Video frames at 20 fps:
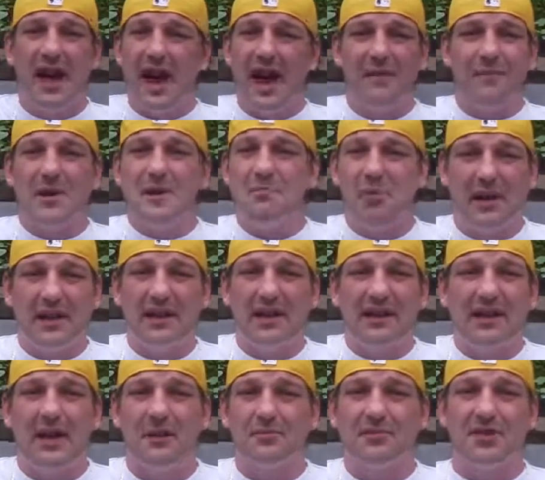Everybody
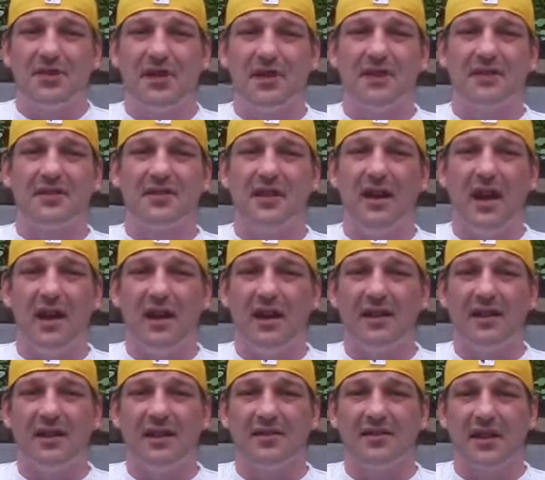that comes into this
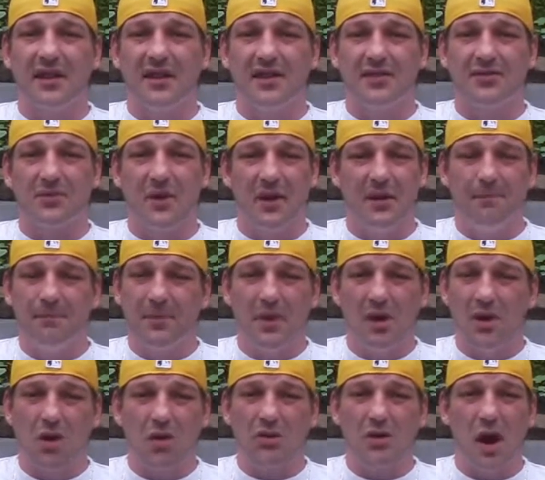industry
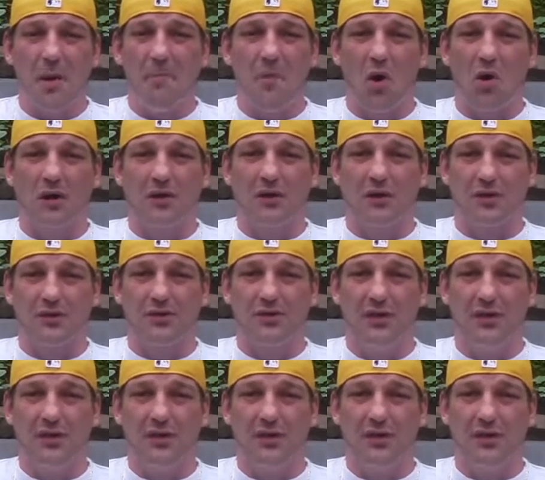are not marketers,